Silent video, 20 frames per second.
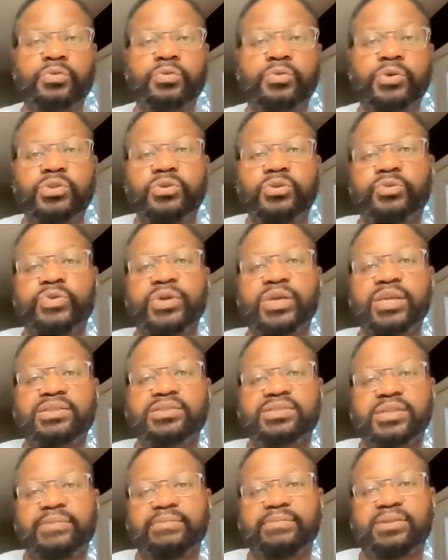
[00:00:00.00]
When you
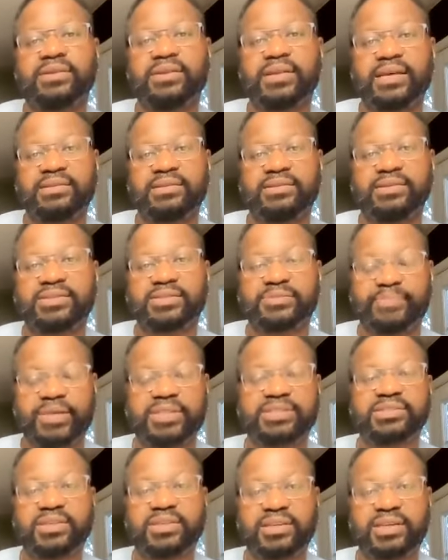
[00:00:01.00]
read something like this,
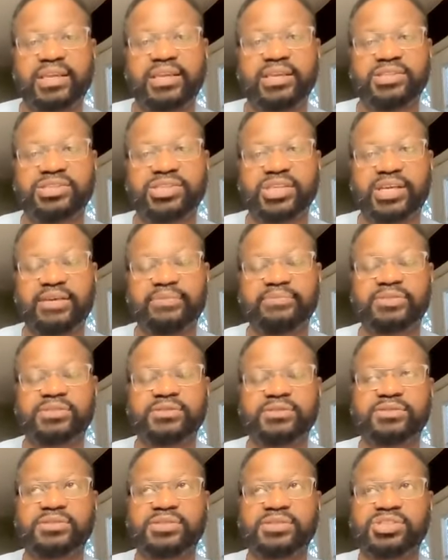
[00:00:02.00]
especially in King James,
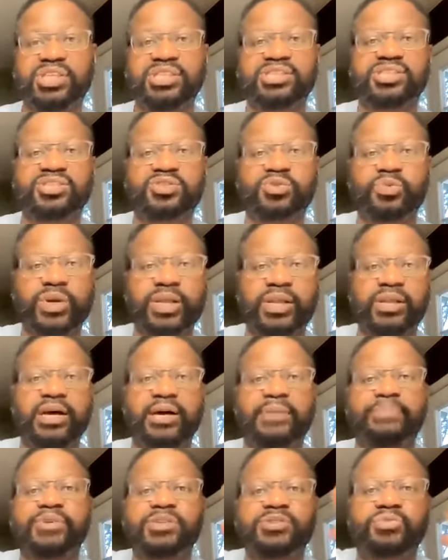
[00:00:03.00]
Jesus went
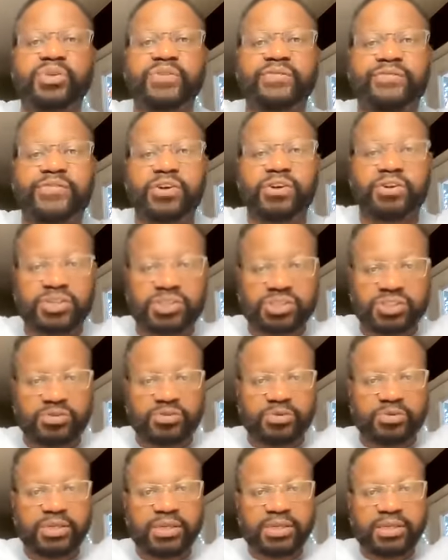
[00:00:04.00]
up, it's referring
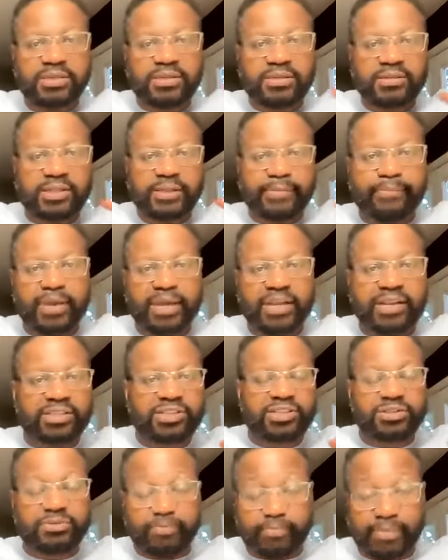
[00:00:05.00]
to the
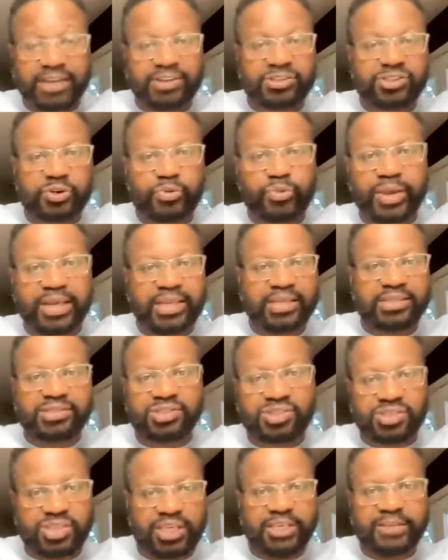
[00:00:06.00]
Medi- Mediterranean
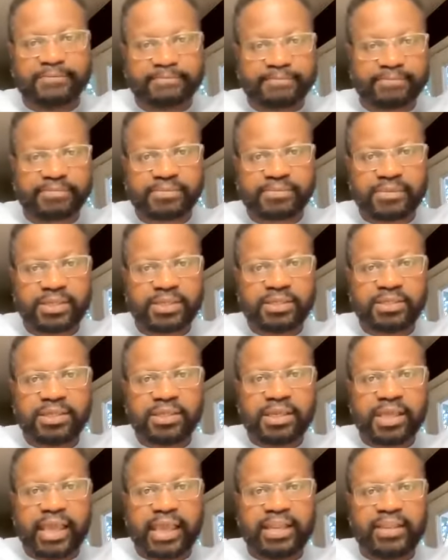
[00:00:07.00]
Sea.
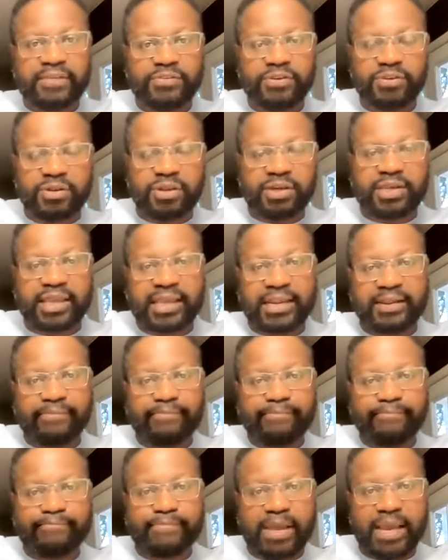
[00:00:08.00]
And if you look at a
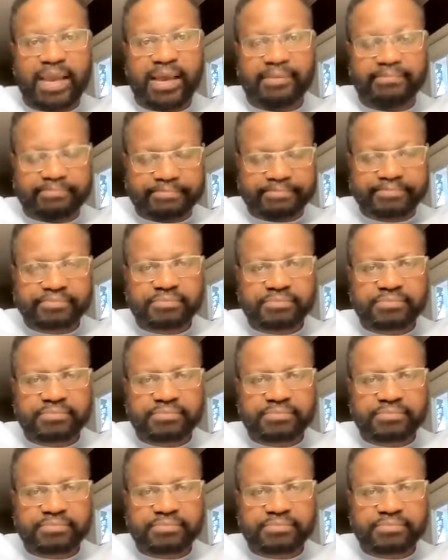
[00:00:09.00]
map